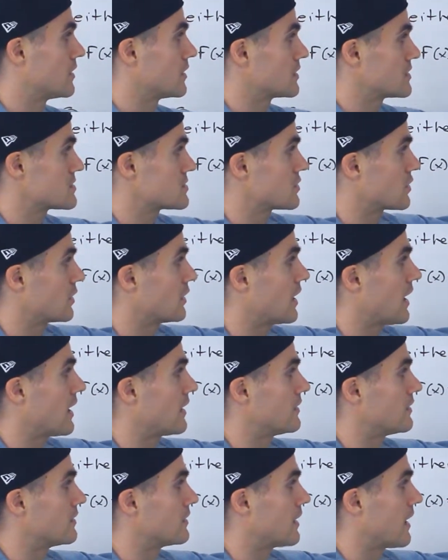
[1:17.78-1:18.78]
because you're
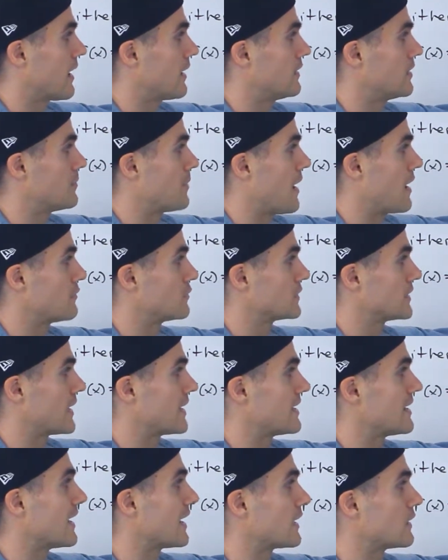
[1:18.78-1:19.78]
gonna end up having
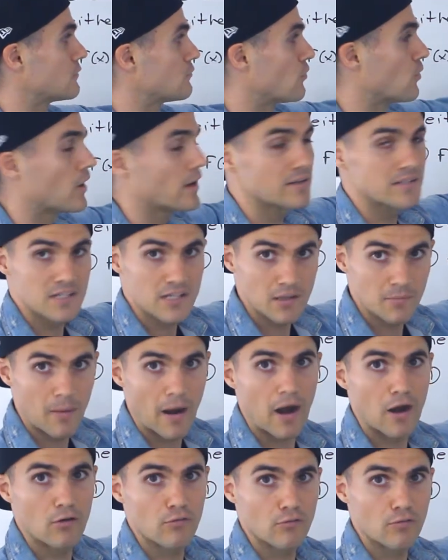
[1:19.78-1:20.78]
that negative one to the
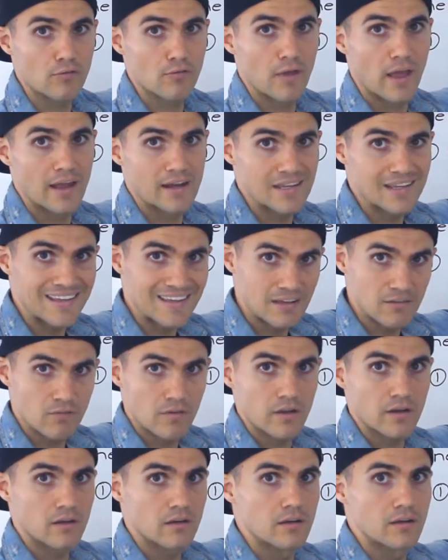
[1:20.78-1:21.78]
power of an
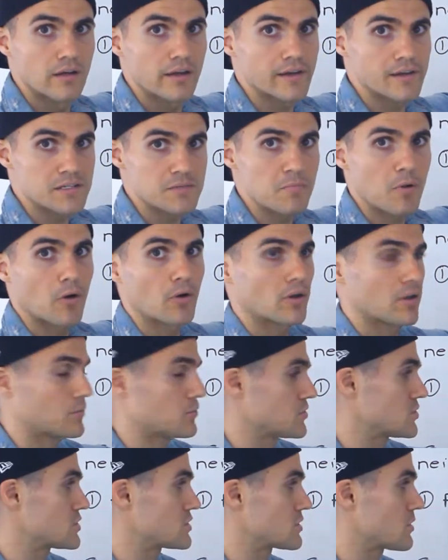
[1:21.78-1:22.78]
even exponent,
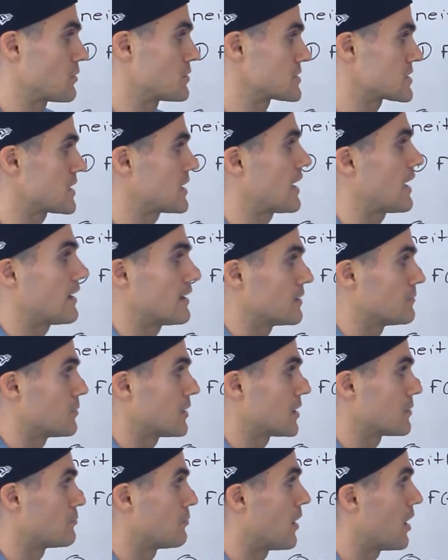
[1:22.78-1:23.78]
which is always gonna end up
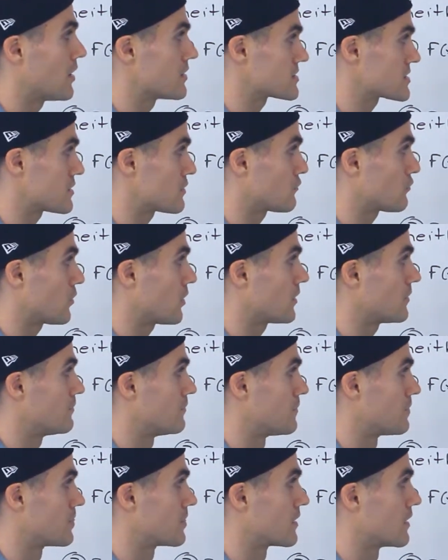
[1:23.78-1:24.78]
being positive one.
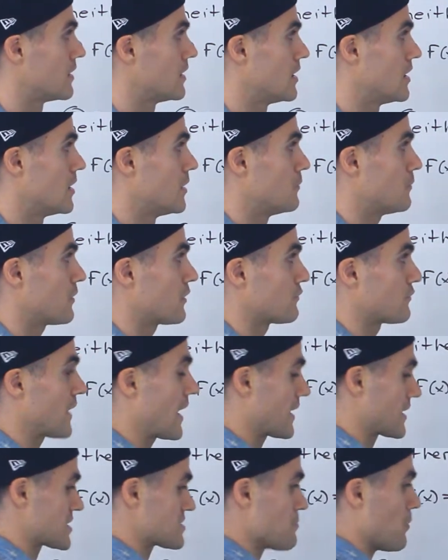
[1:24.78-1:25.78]
But if
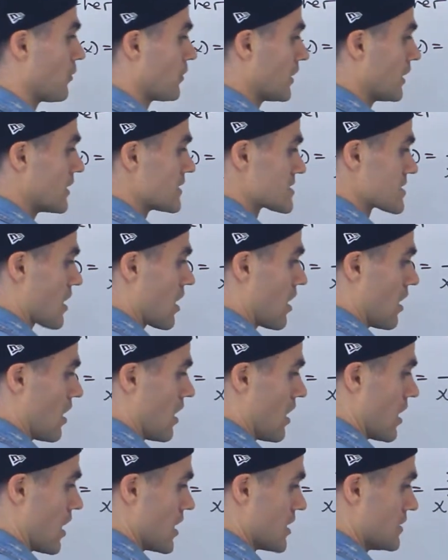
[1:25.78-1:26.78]
that exponent is
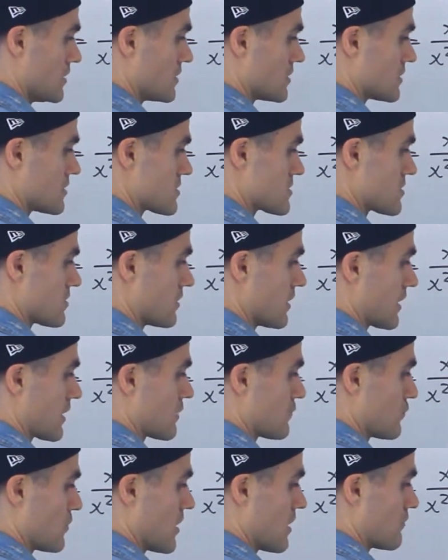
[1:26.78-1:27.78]
odd, so like
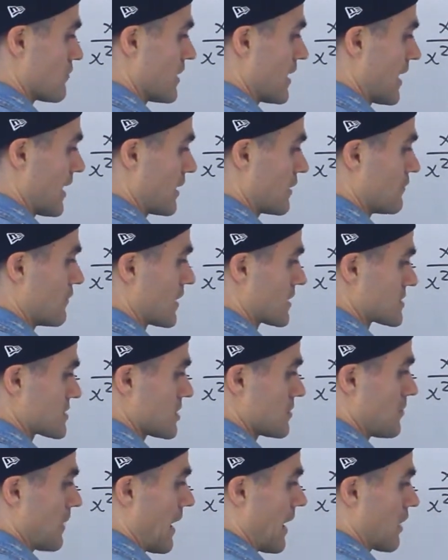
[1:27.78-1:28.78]
if we have negative x
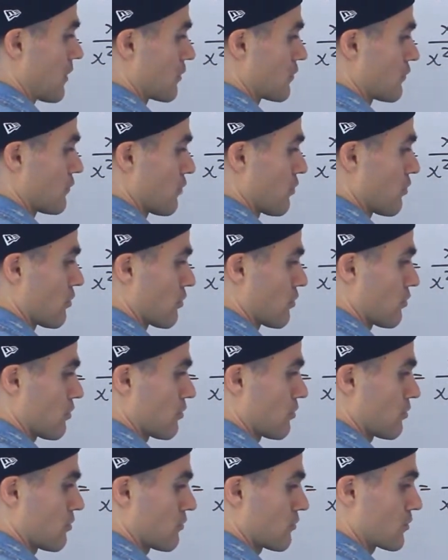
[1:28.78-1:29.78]
to the power of
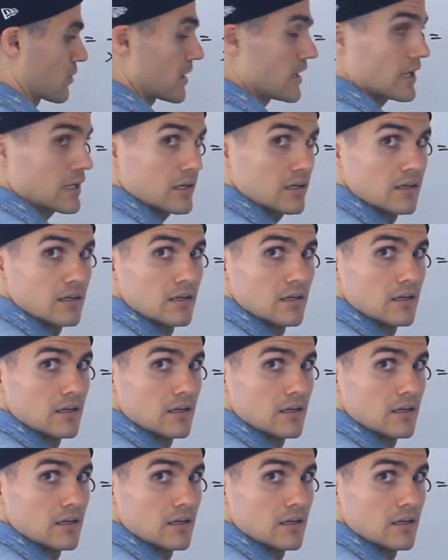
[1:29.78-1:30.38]
3,